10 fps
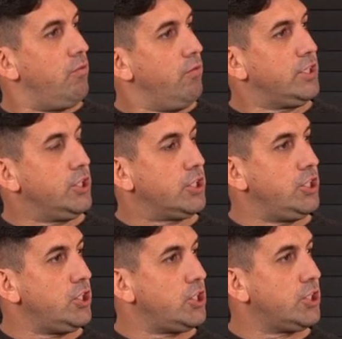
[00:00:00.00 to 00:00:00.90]
Richard,
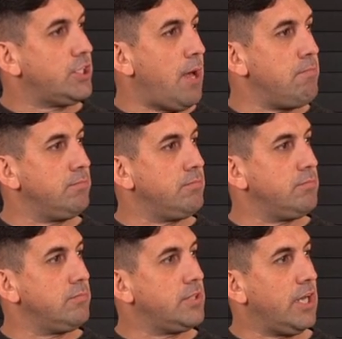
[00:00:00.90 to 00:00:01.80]
could you just tell
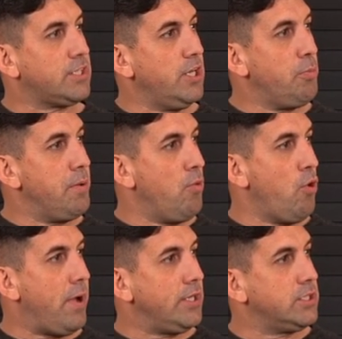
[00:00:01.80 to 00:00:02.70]
us a little bit
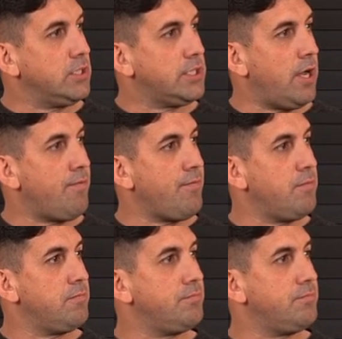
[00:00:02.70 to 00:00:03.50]
more about your good self?